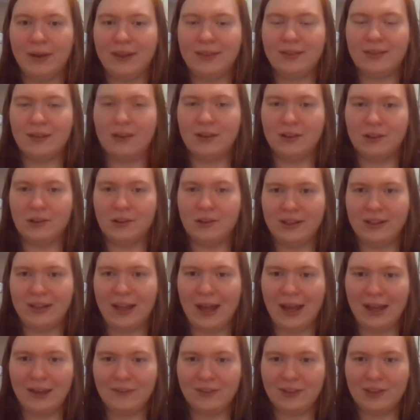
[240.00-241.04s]
With Alerty
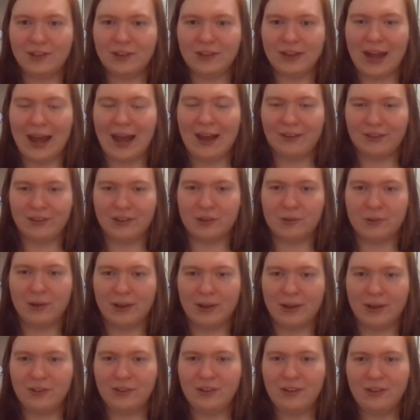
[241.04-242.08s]
Live, you can ask a
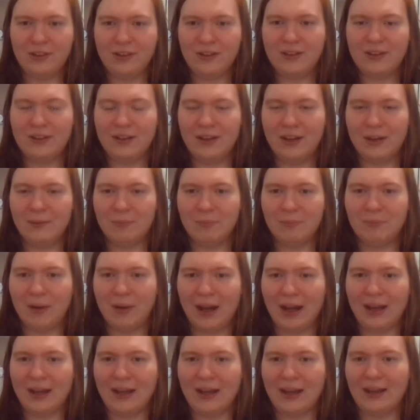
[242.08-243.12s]
question
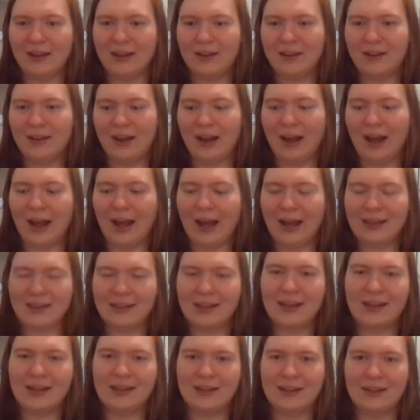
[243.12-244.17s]
by
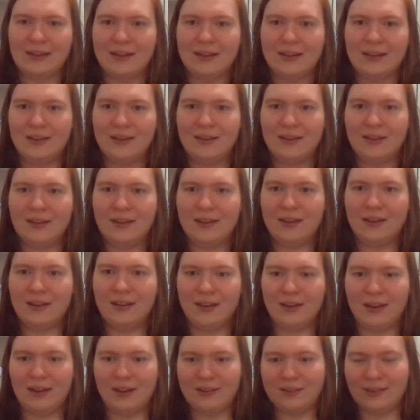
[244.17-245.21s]
highlighting
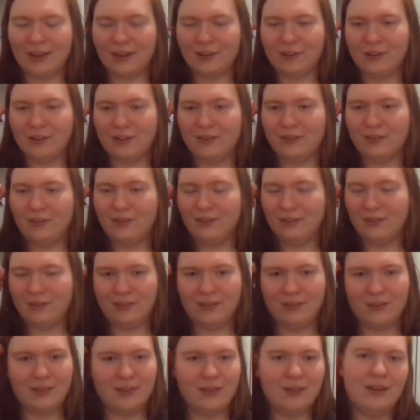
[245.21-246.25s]
a section of,
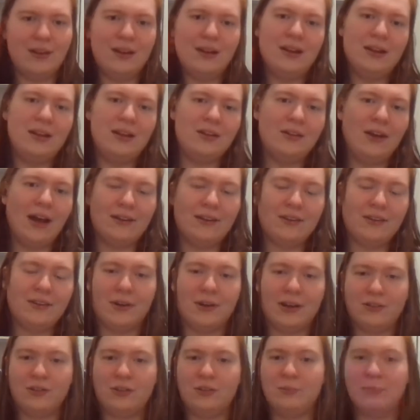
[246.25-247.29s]
you ask
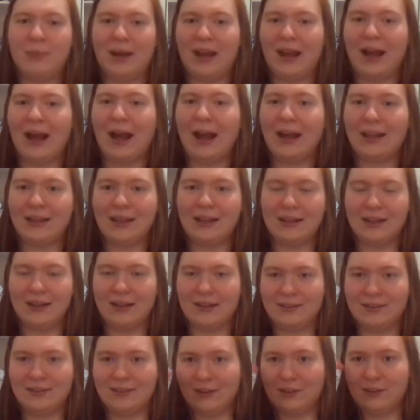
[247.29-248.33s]
a question by
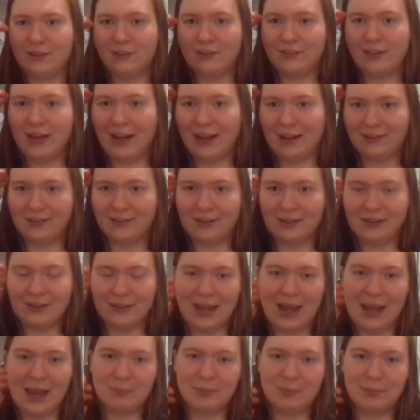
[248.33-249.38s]
highlighting a section of text
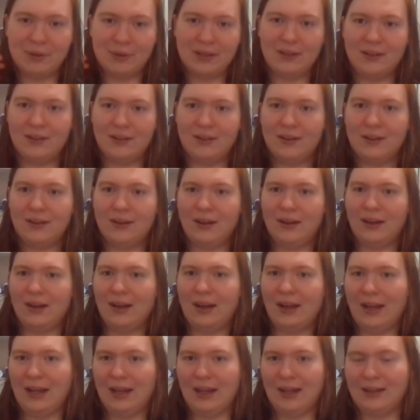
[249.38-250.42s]
in the
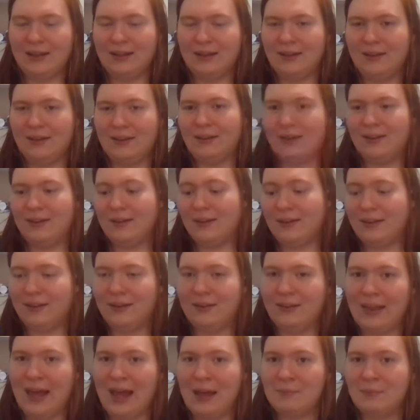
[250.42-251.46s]
app. And
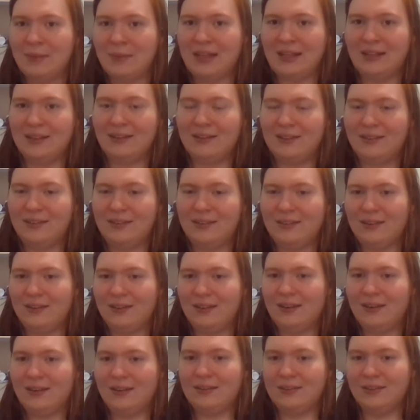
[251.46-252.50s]
that means
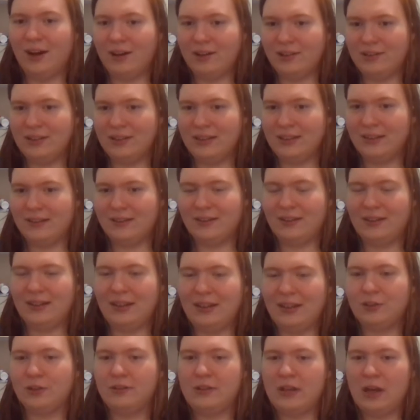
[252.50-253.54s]
not only does the
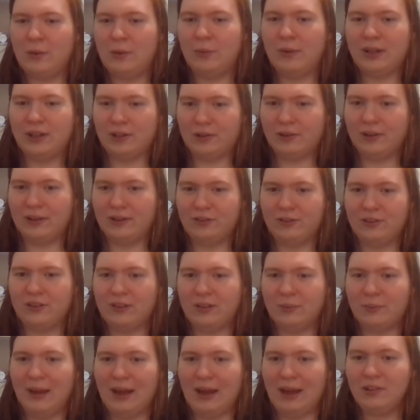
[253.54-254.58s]
teacher know what your
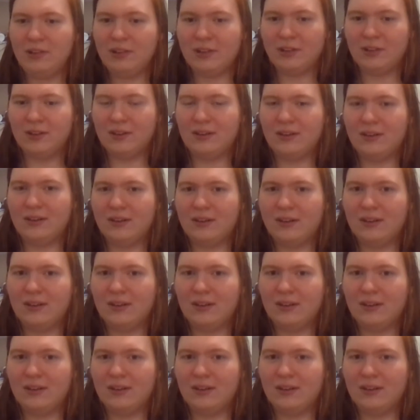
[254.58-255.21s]
question is about,